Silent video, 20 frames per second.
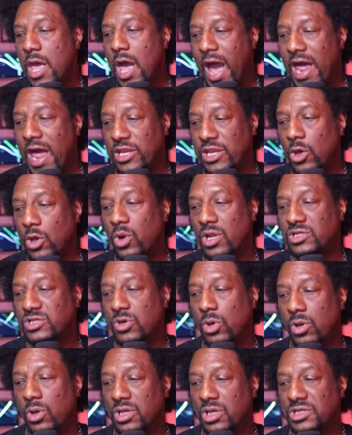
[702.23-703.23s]
I know that it's
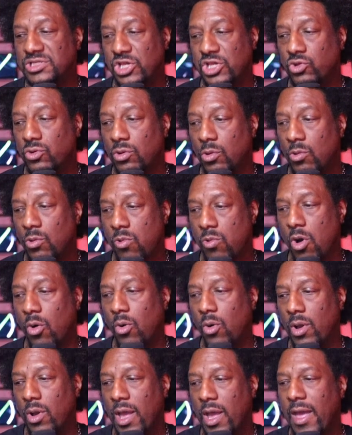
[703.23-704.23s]
going to continue to
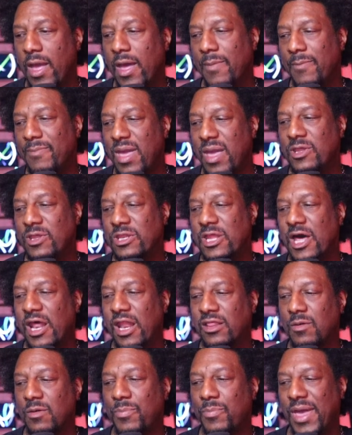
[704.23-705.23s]
grow. Maybe not
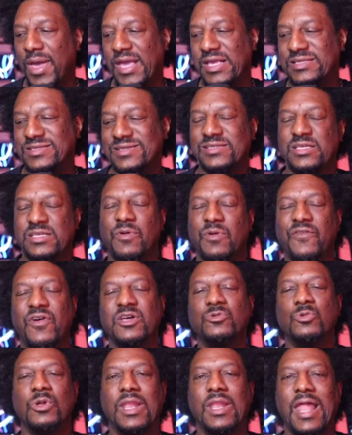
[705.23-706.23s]
at the pace that some of
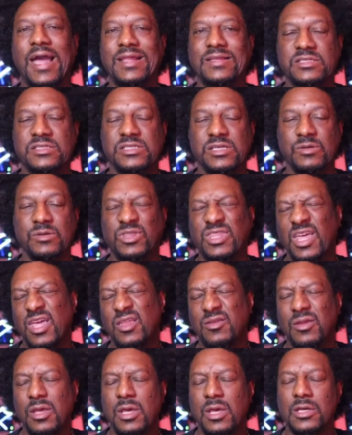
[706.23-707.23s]
us would like to see, but
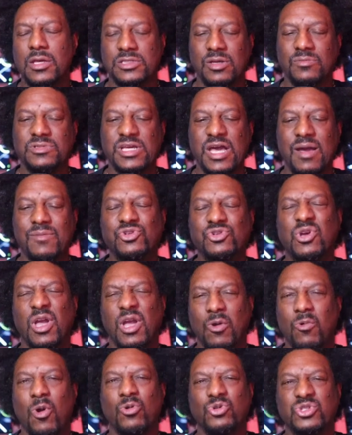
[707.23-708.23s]
then sometimes you can
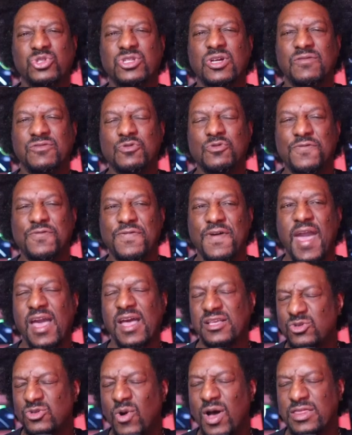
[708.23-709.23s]
grow stuff too
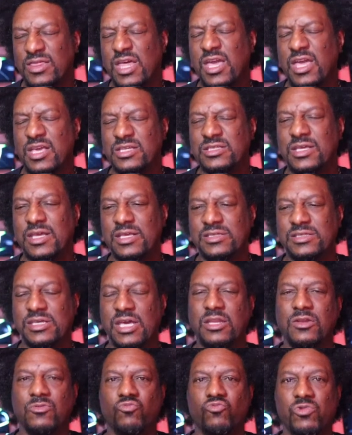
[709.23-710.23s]
fast. So I think it's
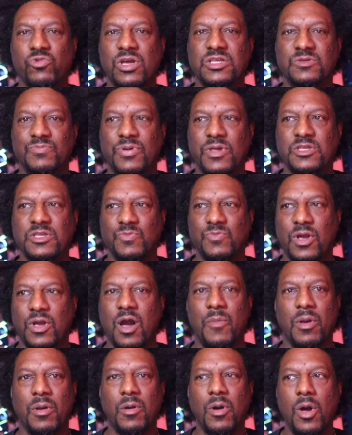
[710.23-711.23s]
getting it's
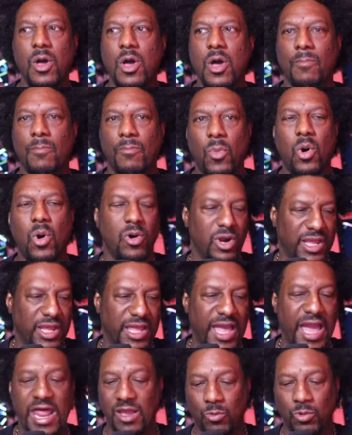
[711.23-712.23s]
becoming more
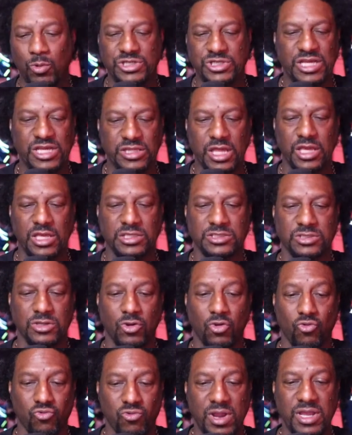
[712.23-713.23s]
organic, which I think is a
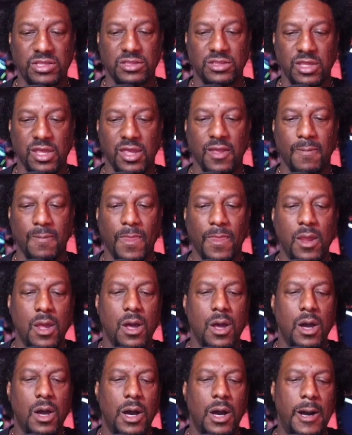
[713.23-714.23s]
great thing.
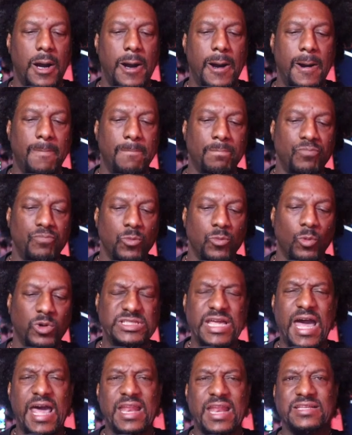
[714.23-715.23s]
What
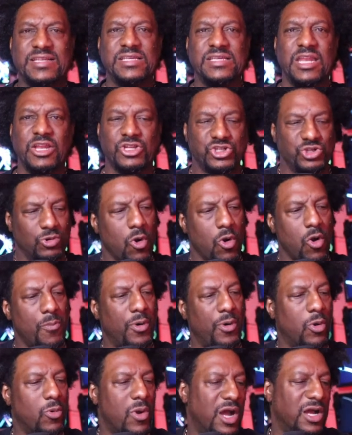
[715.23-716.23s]
side of the city did you grow up
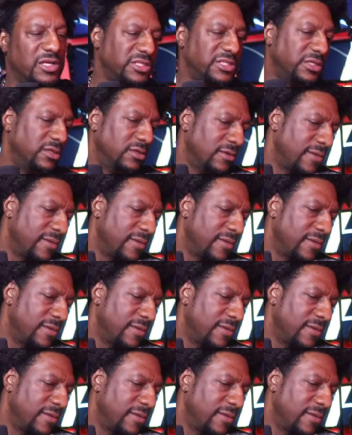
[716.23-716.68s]
on, Roxy?